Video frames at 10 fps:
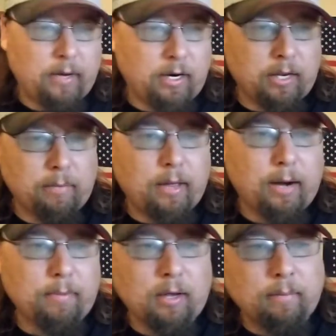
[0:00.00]
painting on the
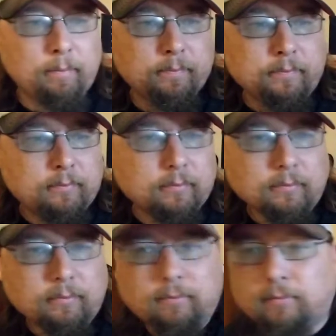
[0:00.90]
bottom yet.
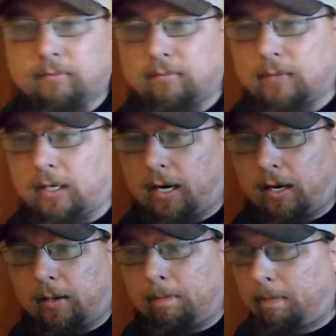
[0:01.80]

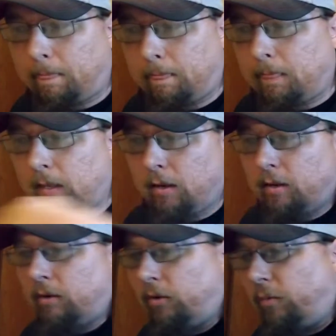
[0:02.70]
The
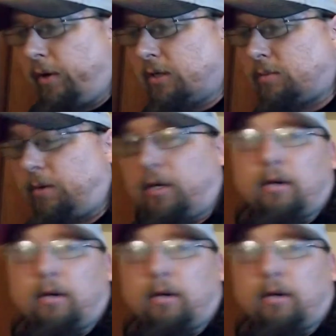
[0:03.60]
wheels I'm going